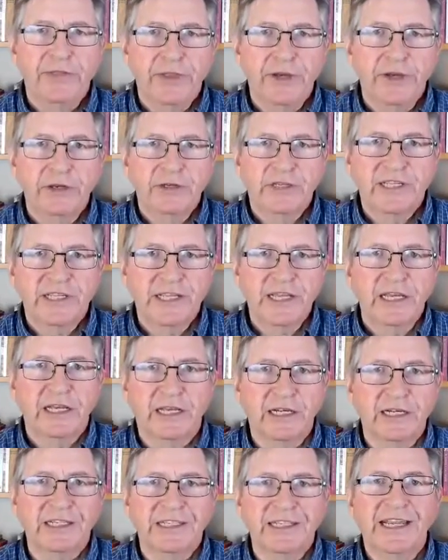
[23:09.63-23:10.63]
those
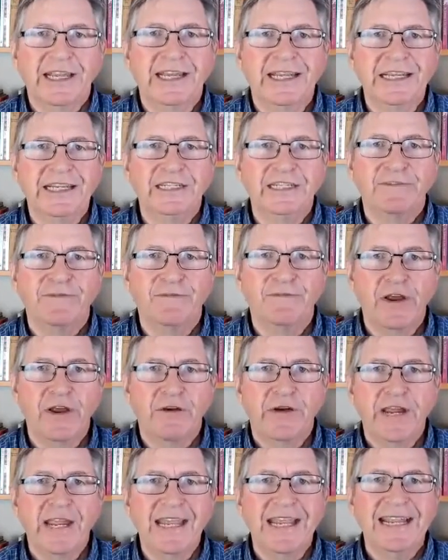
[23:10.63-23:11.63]
things, it is
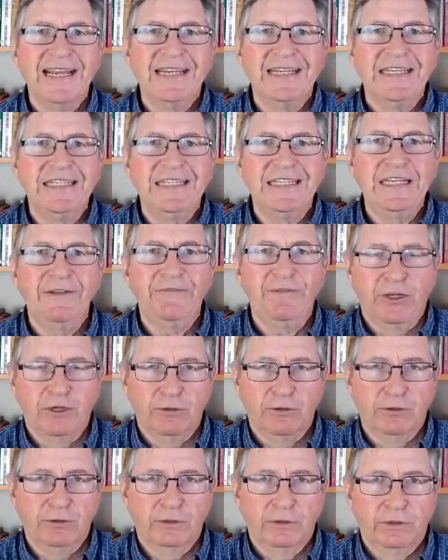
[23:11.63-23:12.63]
very
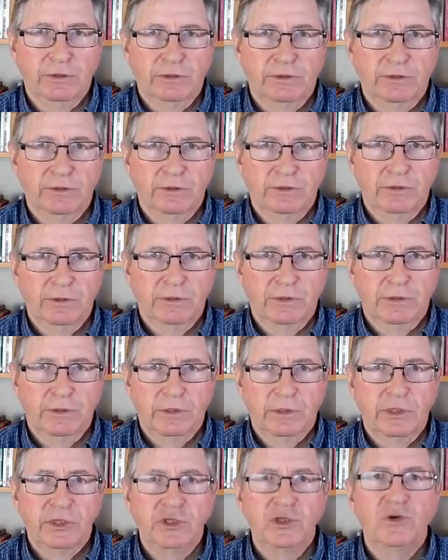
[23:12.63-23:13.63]
difficult
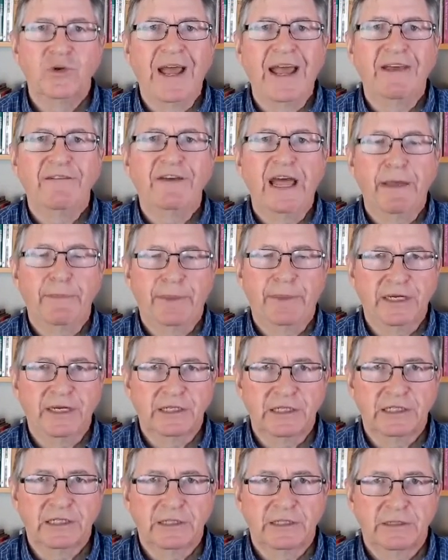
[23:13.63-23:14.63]
to have
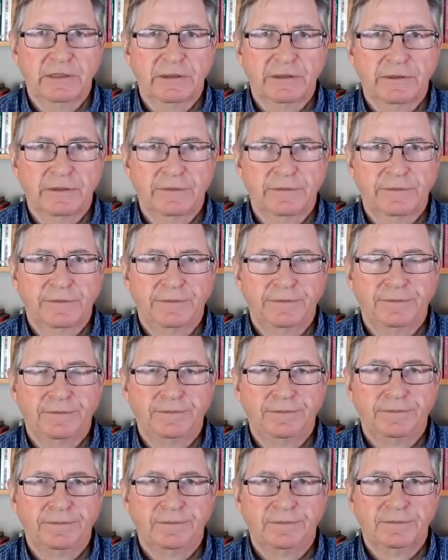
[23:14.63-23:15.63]
happiness.
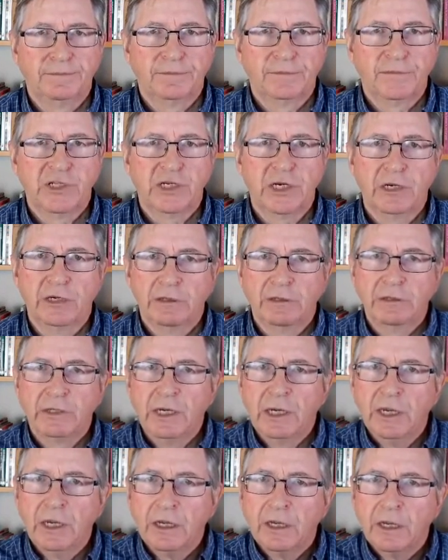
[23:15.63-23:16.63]
So
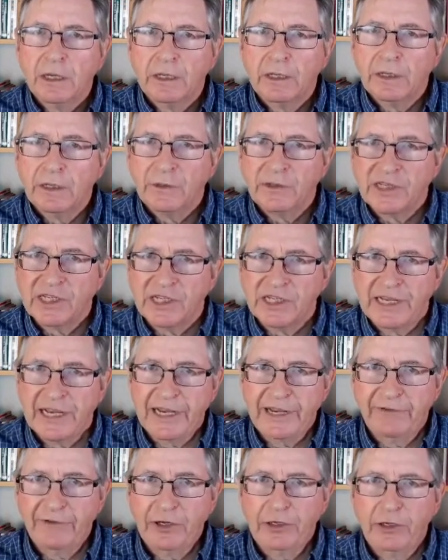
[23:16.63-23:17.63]
this is
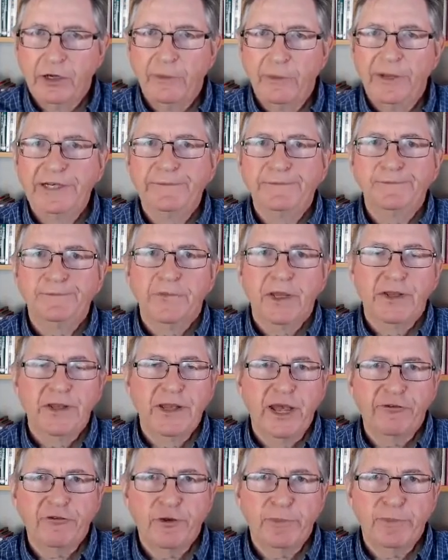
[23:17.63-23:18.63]
David Lomman,
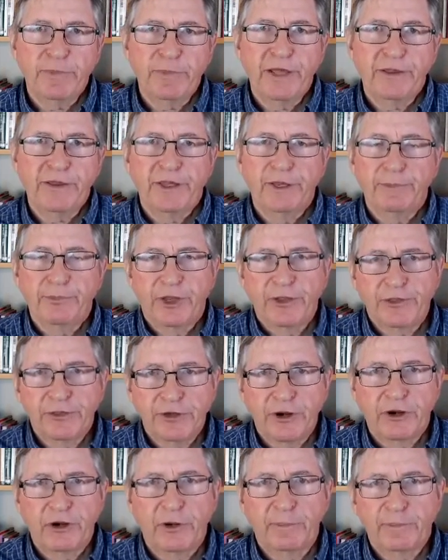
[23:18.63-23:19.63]
Naturopath,
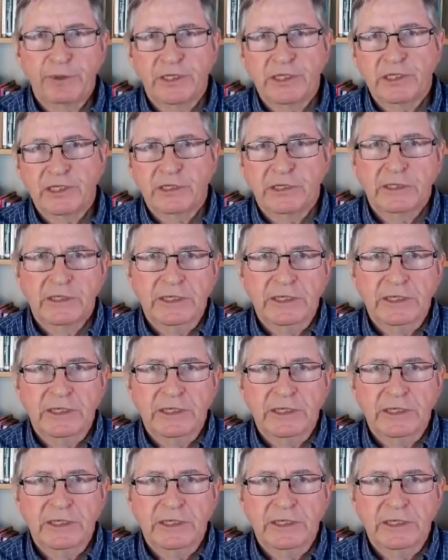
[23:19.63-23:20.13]
Hypnotherapist,